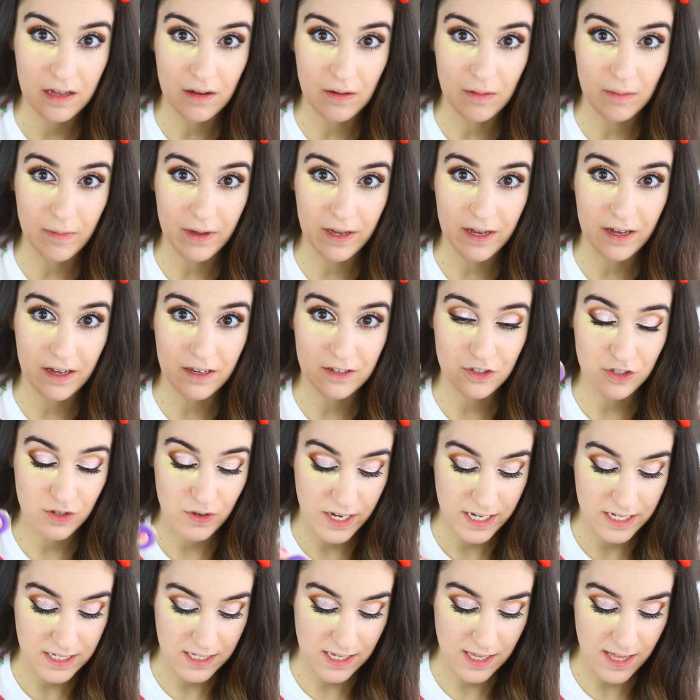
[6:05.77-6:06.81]
oh my gosh, you
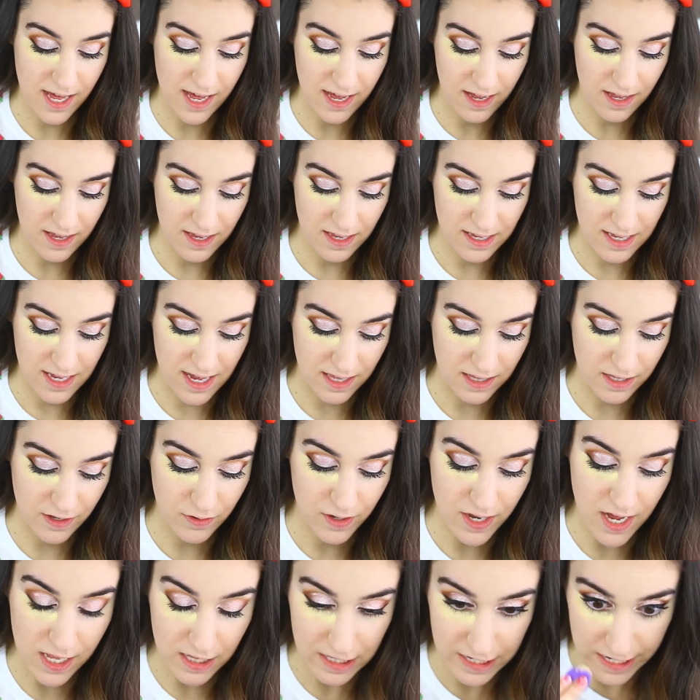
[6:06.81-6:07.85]
guys see that
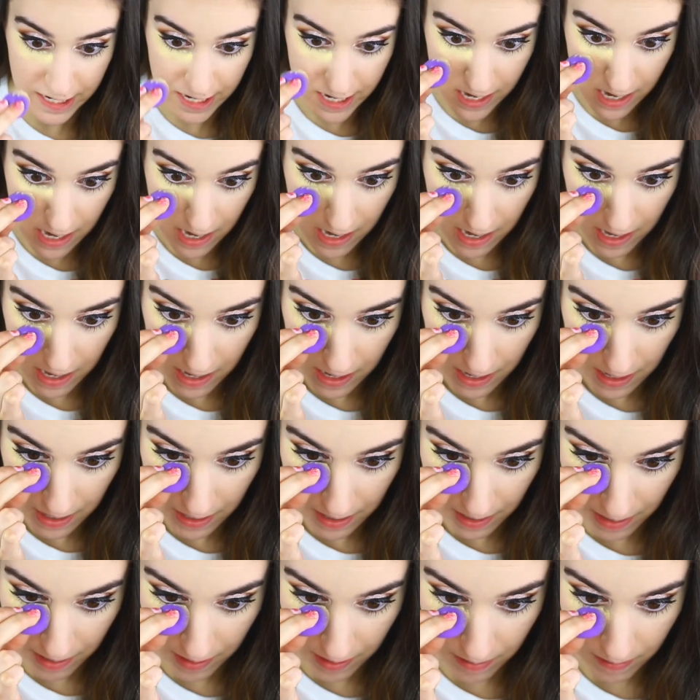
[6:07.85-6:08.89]
yellow color?
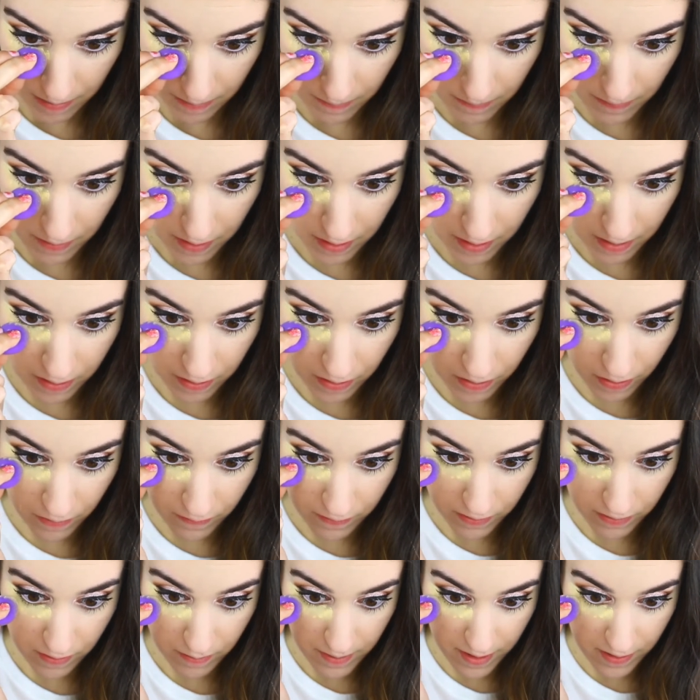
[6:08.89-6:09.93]
I'm
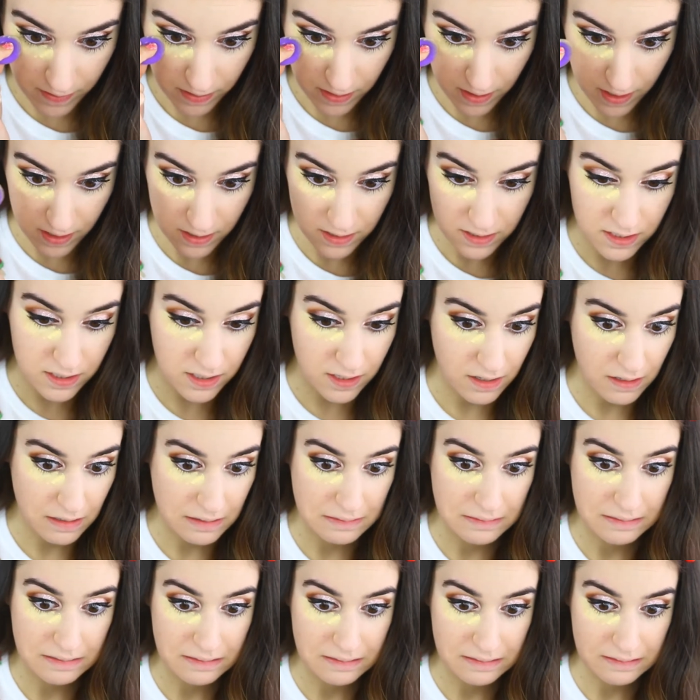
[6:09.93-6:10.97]
nervous about this.
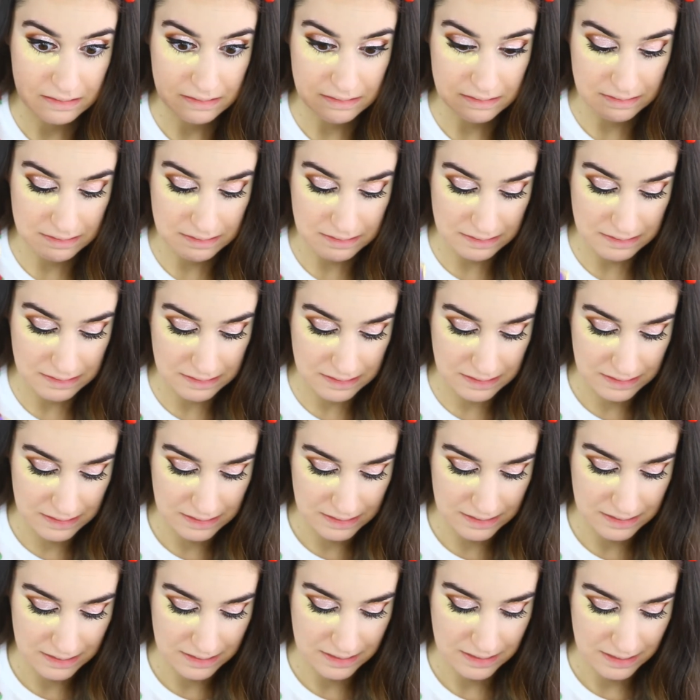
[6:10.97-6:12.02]
Ooh, oh,
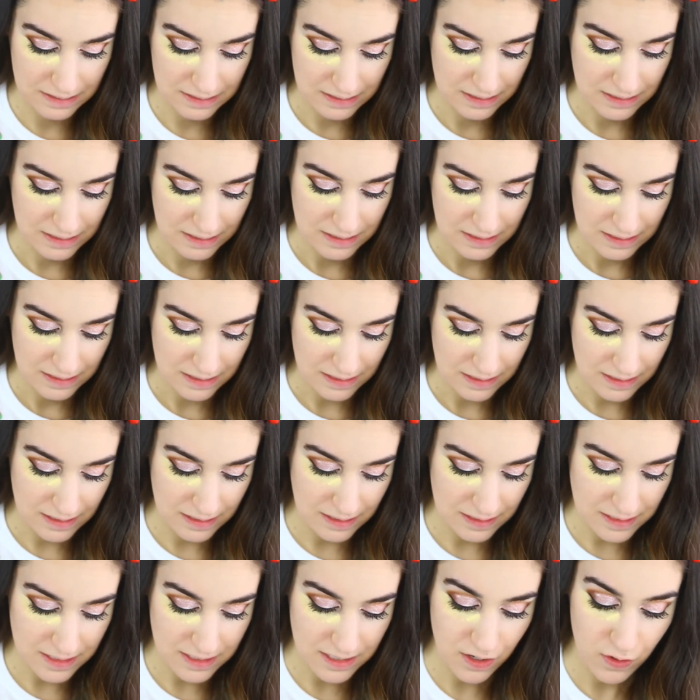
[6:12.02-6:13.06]

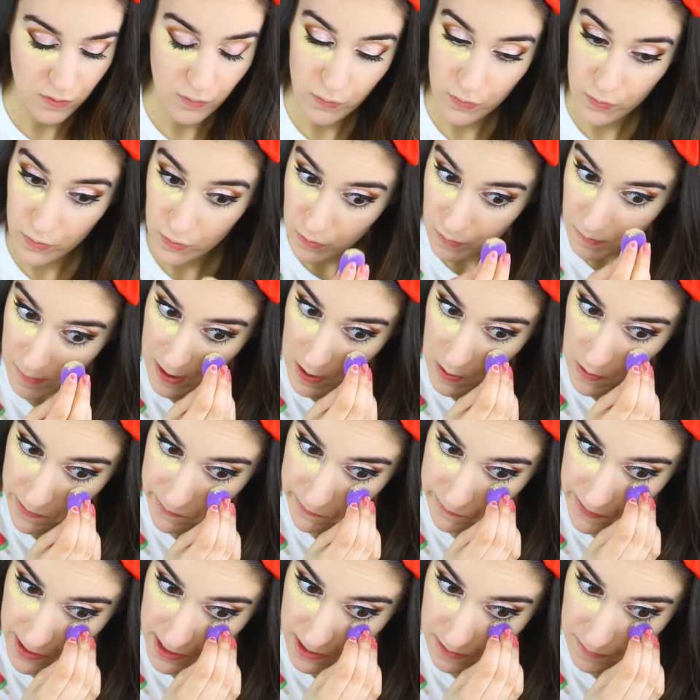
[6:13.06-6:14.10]
this is gonna ruin my whole
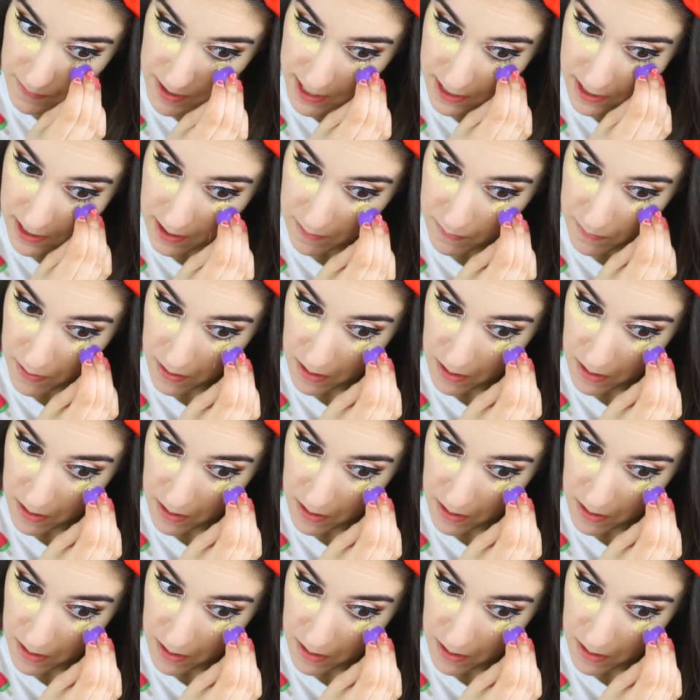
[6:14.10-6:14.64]
face makeup.